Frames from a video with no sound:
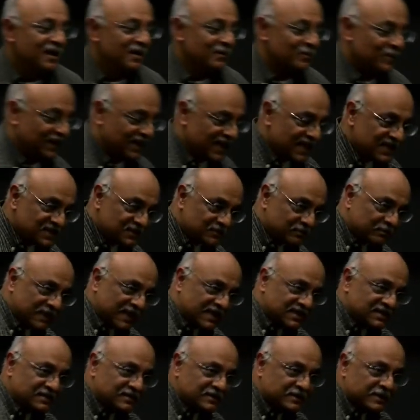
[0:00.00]
but let's
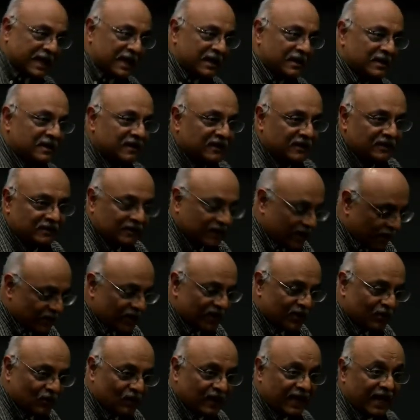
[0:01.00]
let's. Uh, I mean,
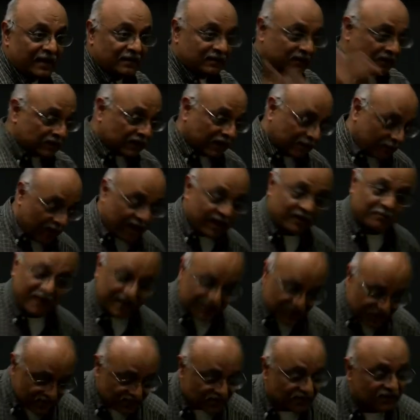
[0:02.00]
no, again, I, I,
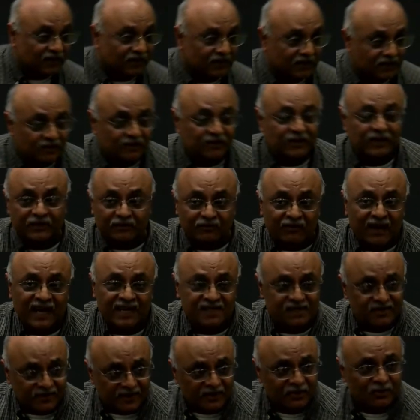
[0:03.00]
mentioned the rise
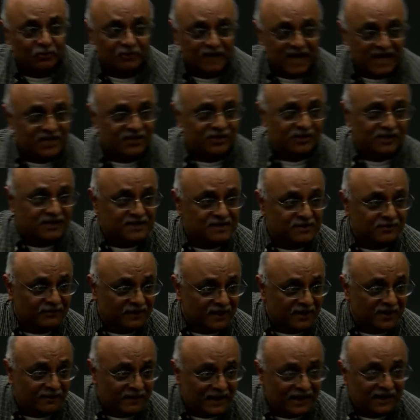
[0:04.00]
of Hindu nationalism,
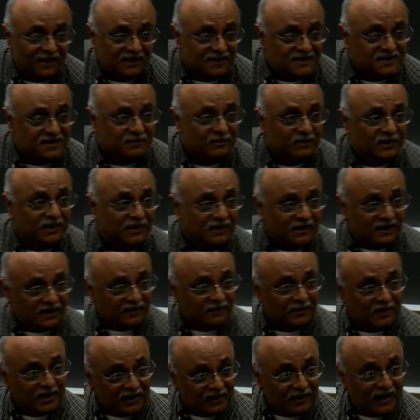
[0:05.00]
fundamentalism, in,
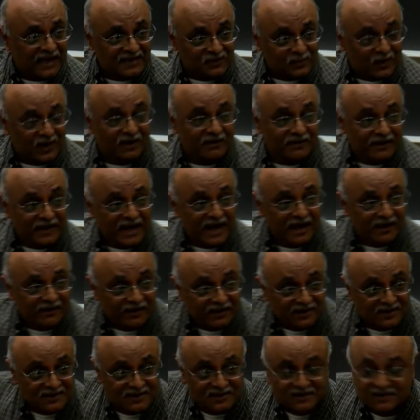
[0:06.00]
in, in as one of the
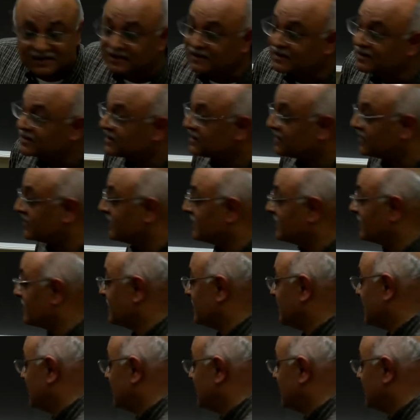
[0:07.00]
areas that uh,